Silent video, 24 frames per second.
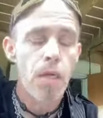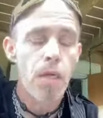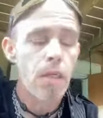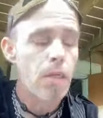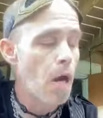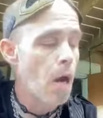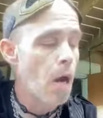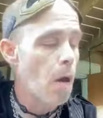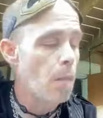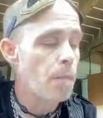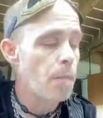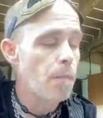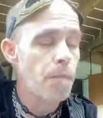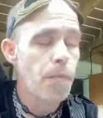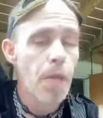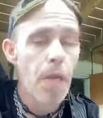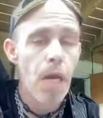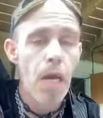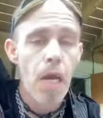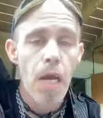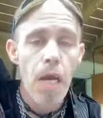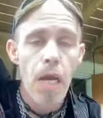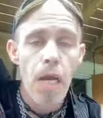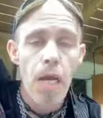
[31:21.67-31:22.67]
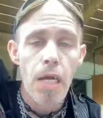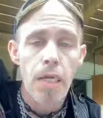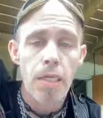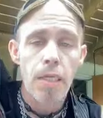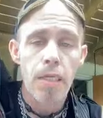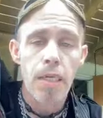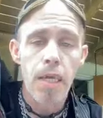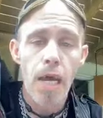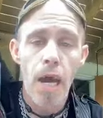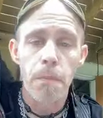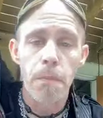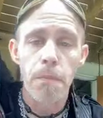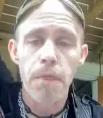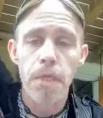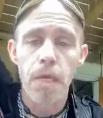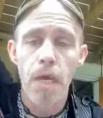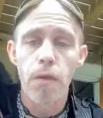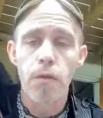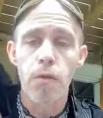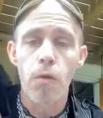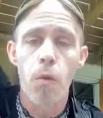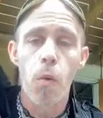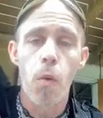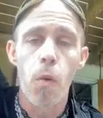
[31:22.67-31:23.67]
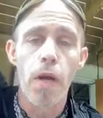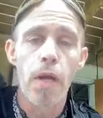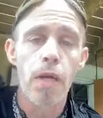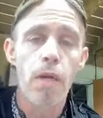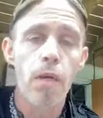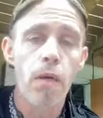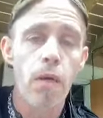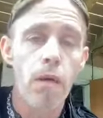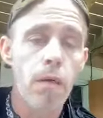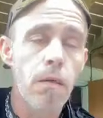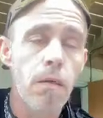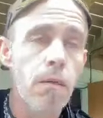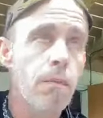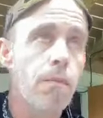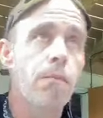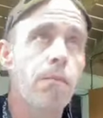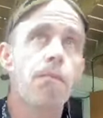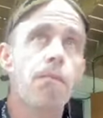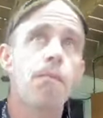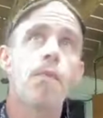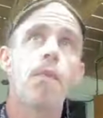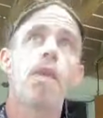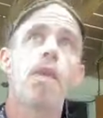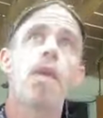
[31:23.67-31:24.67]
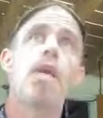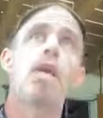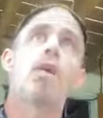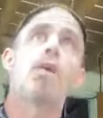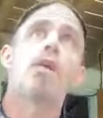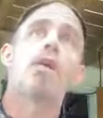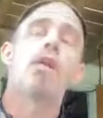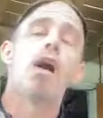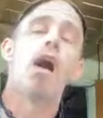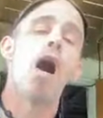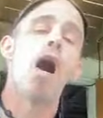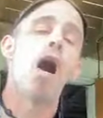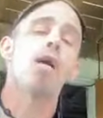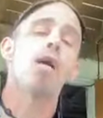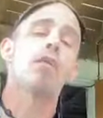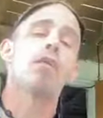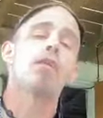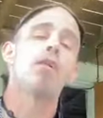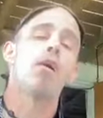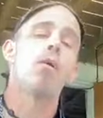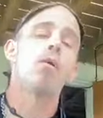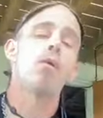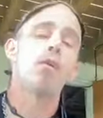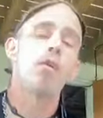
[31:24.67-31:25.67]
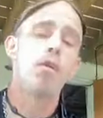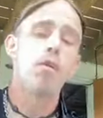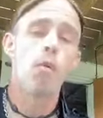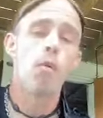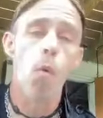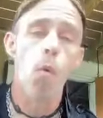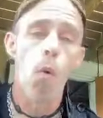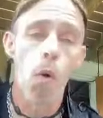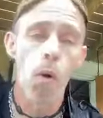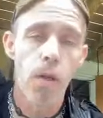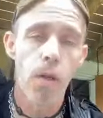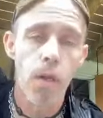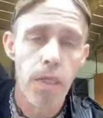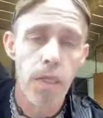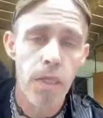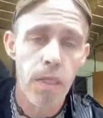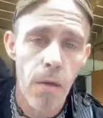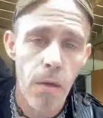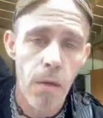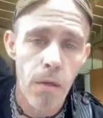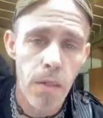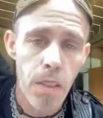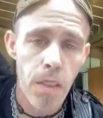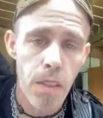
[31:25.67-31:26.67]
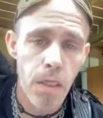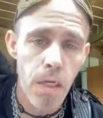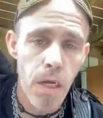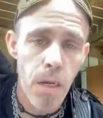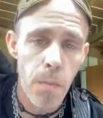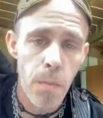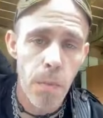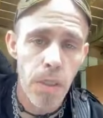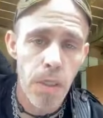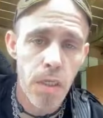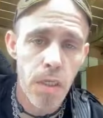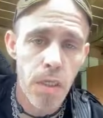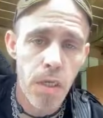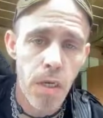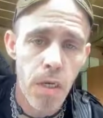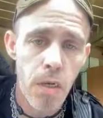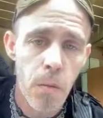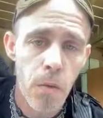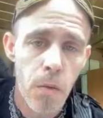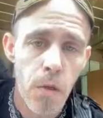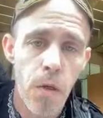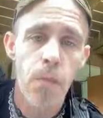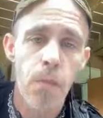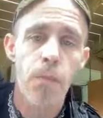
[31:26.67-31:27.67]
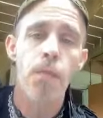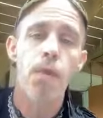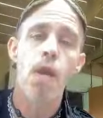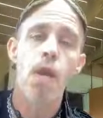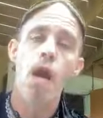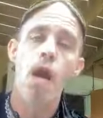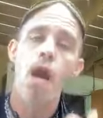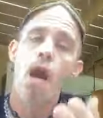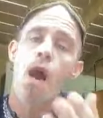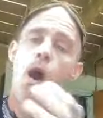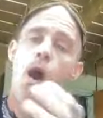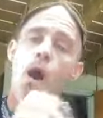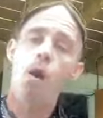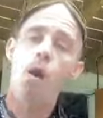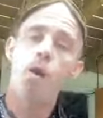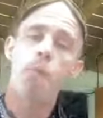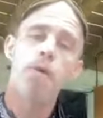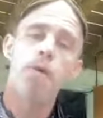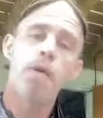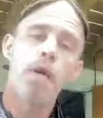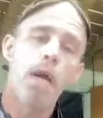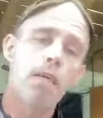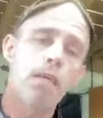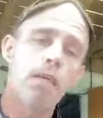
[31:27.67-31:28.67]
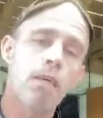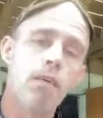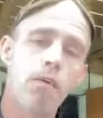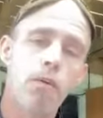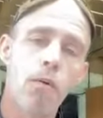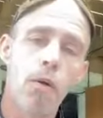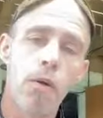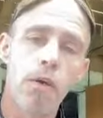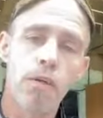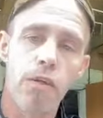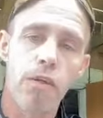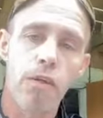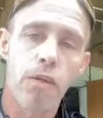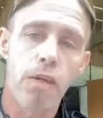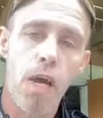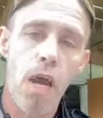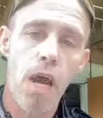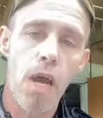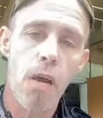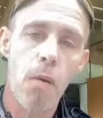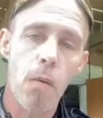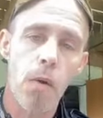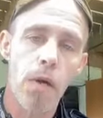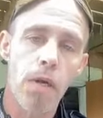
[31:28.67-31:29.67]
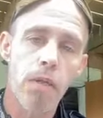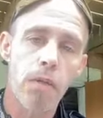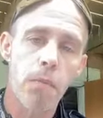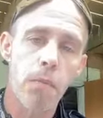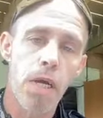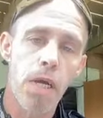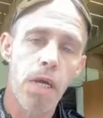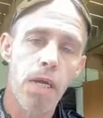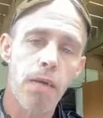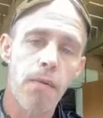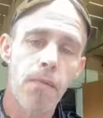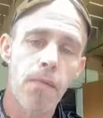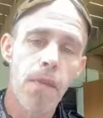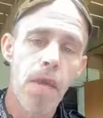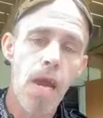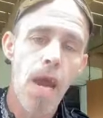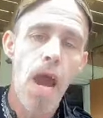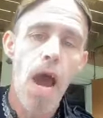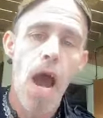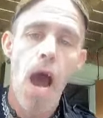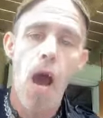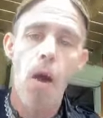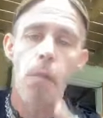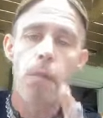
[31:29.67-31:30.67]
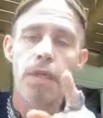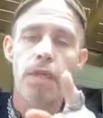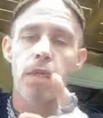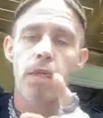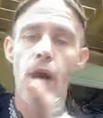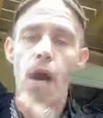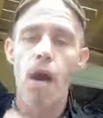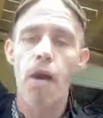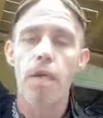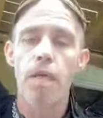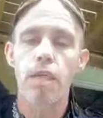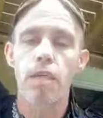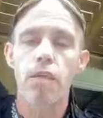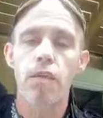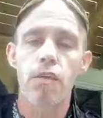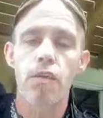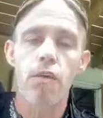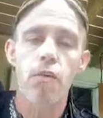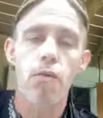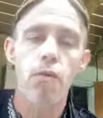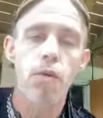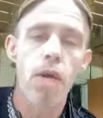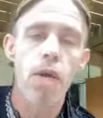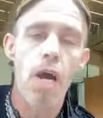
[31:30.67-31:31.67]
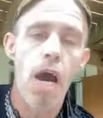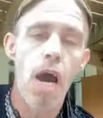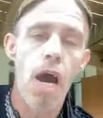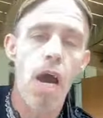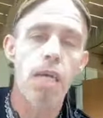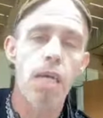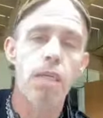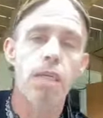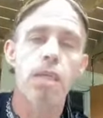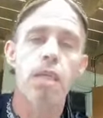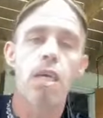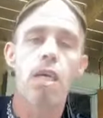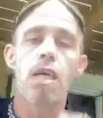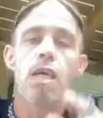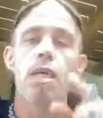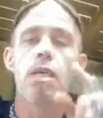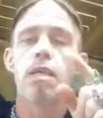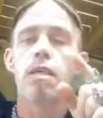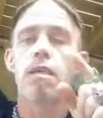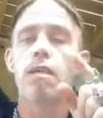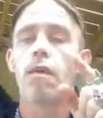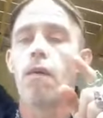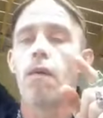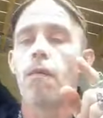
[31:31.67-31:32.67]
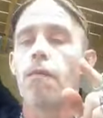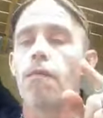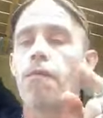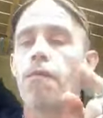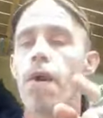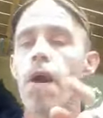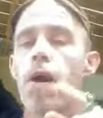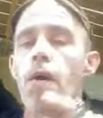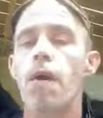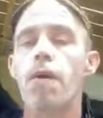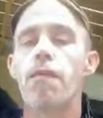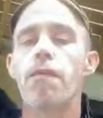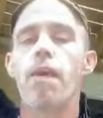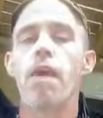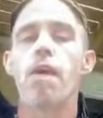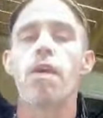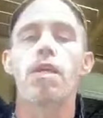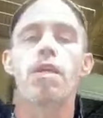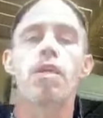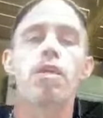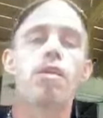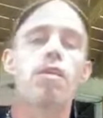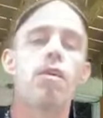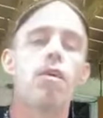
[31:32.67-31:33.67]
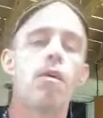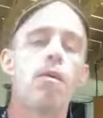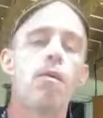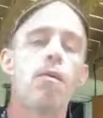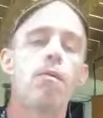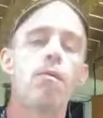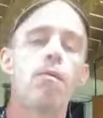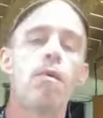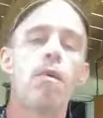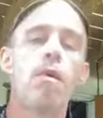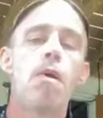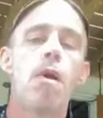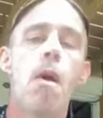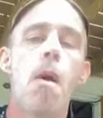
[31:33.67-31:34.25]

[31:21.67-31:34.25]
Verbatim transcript: So, this is Captain Cedric Whittaker here in the hot zone in New Orleans, here at the Demons Tea Room. Hope you guys enjoyed your day with me. I'll be talking to you guys still very, very soon.